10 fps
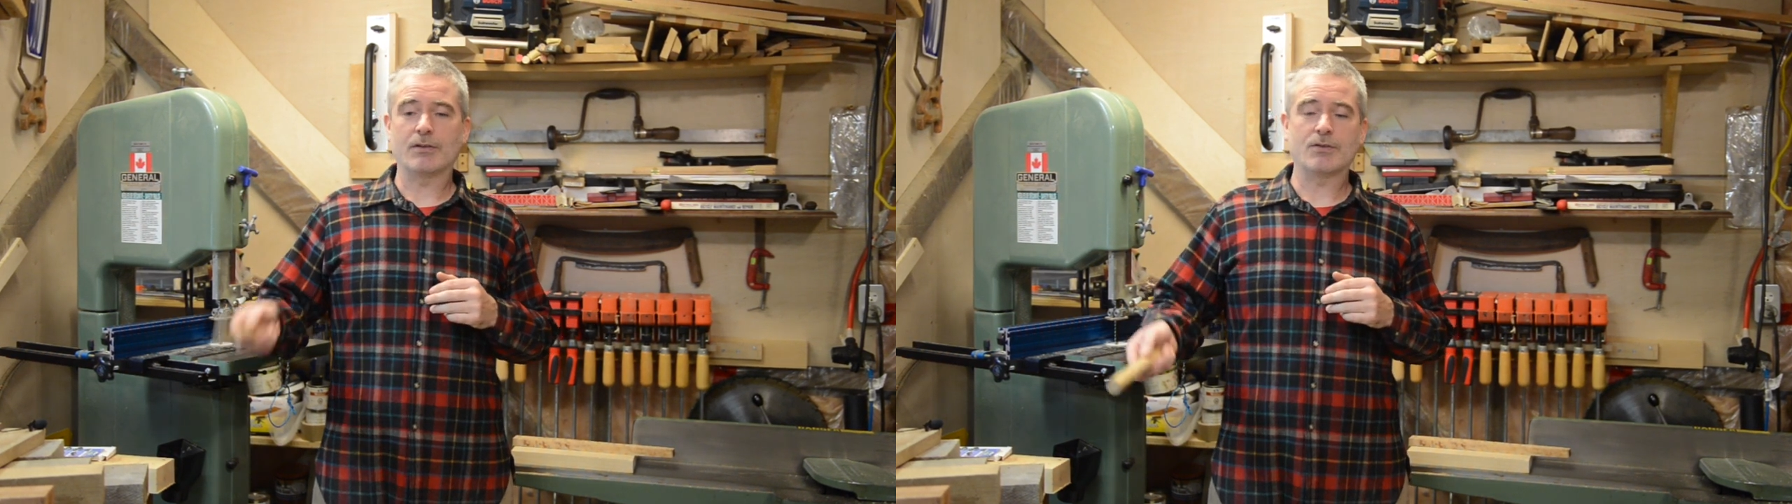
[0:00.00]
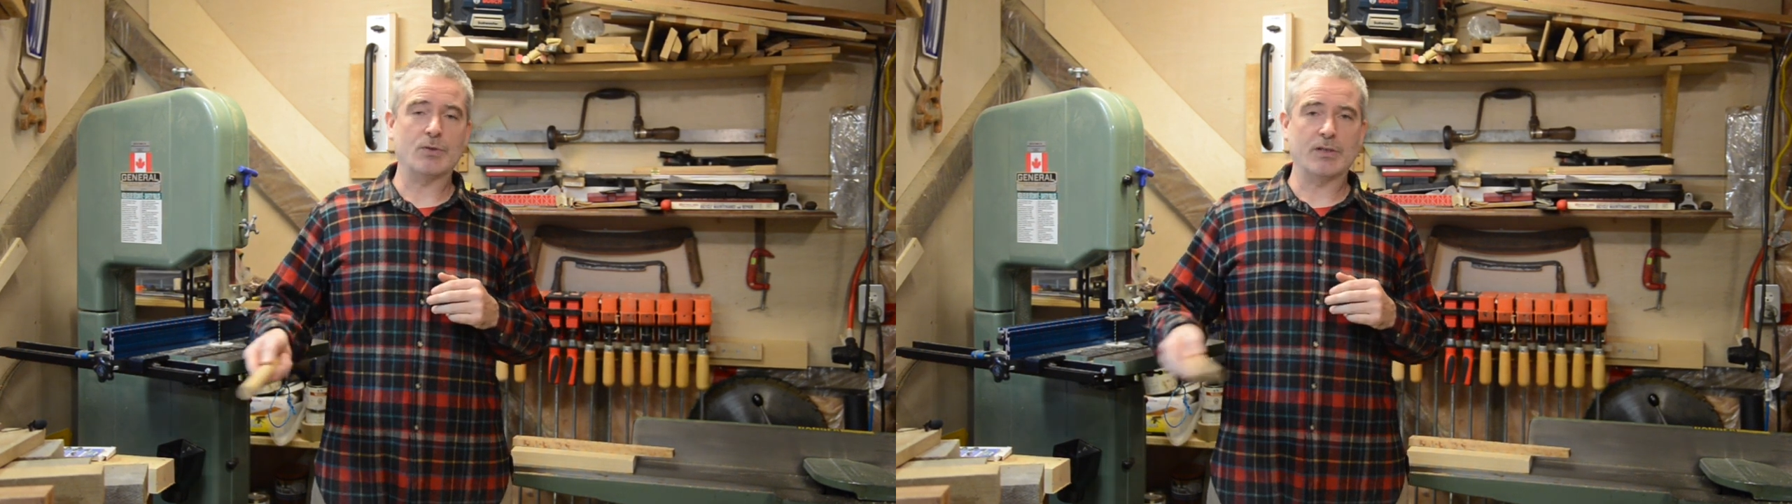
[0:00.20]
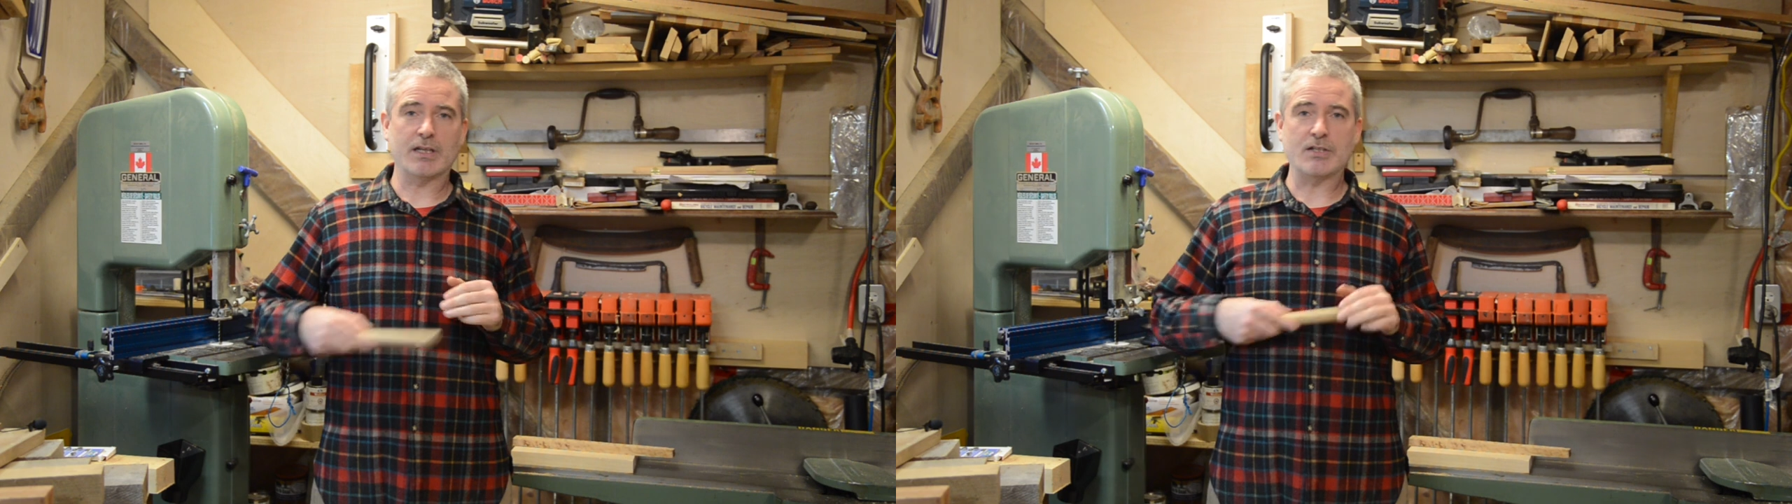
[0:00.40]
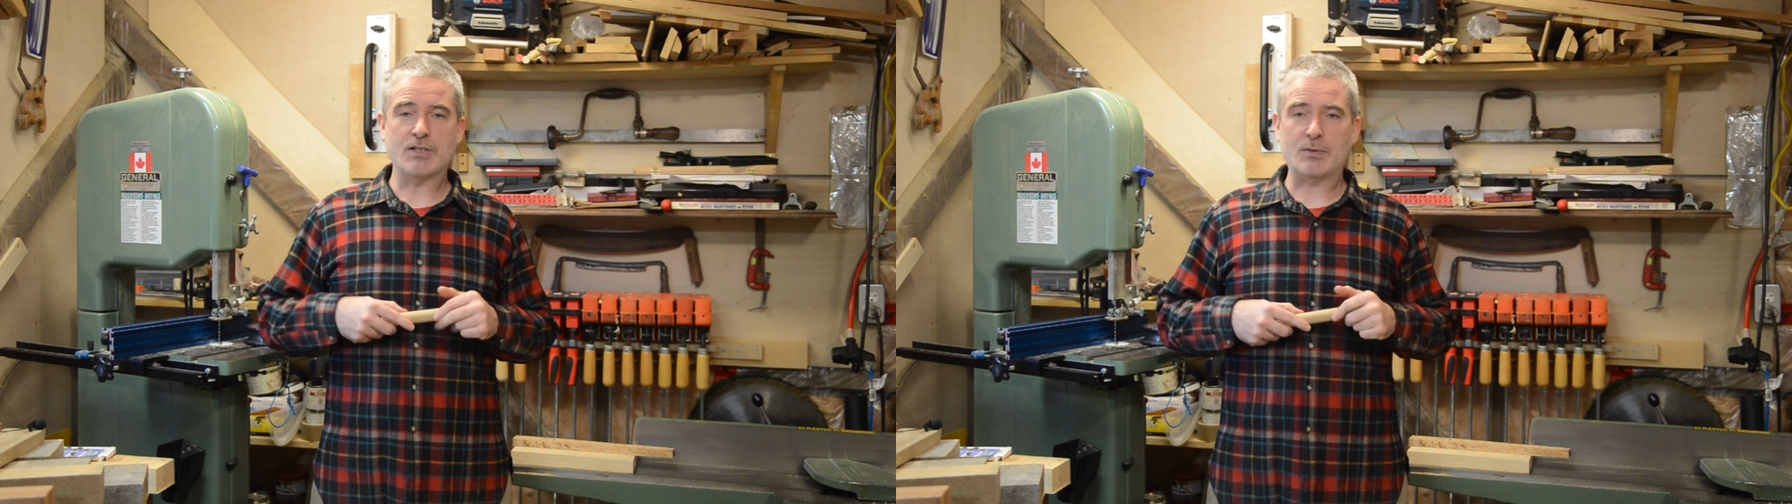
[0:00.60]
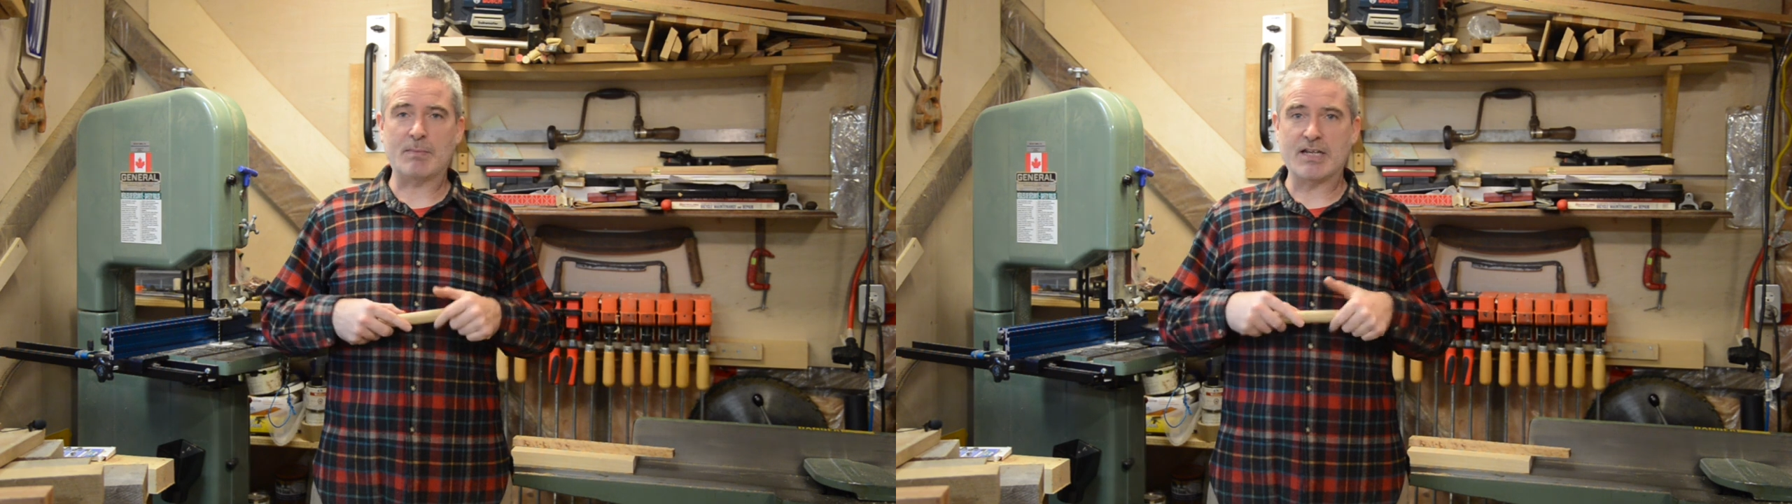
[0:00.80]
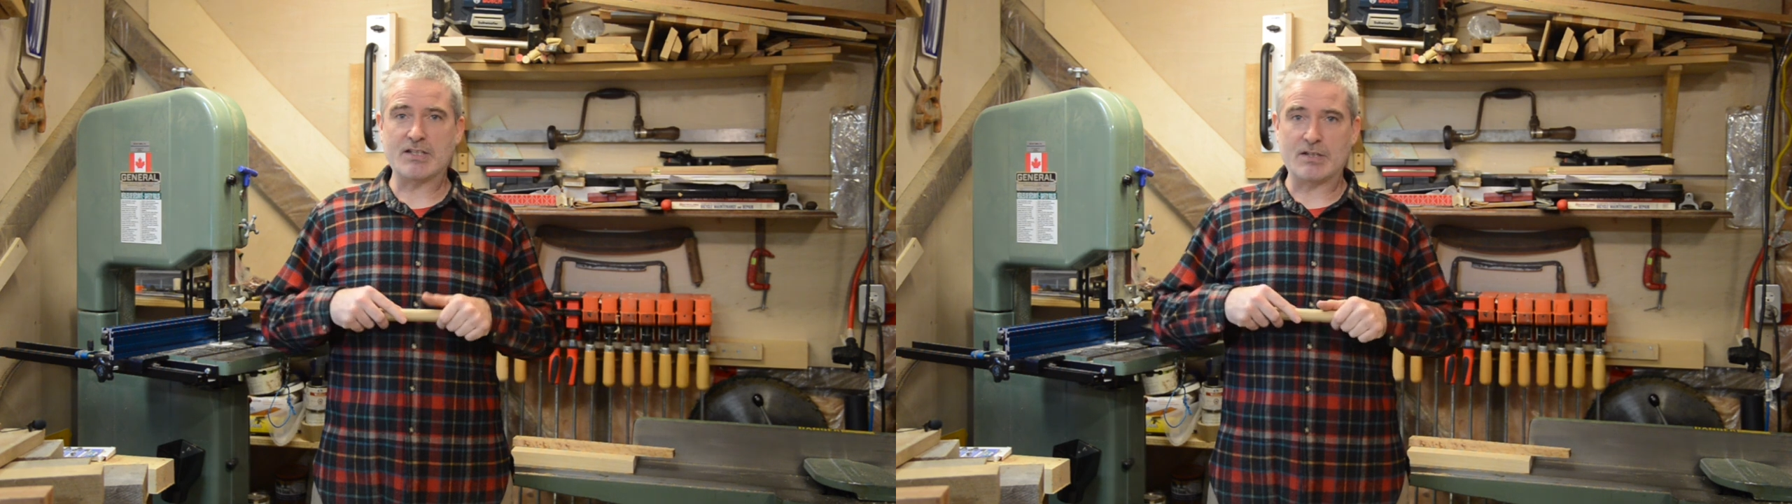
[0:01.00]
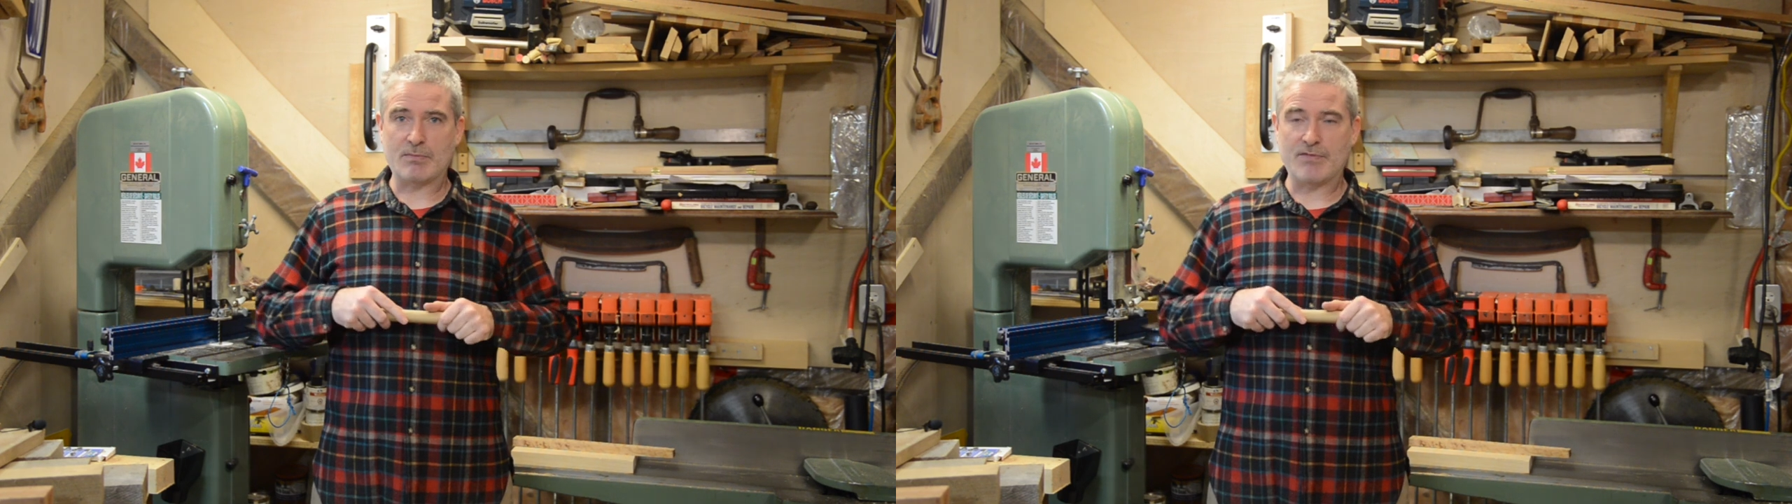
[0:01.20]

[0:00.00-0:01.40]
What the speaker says: tooling to make some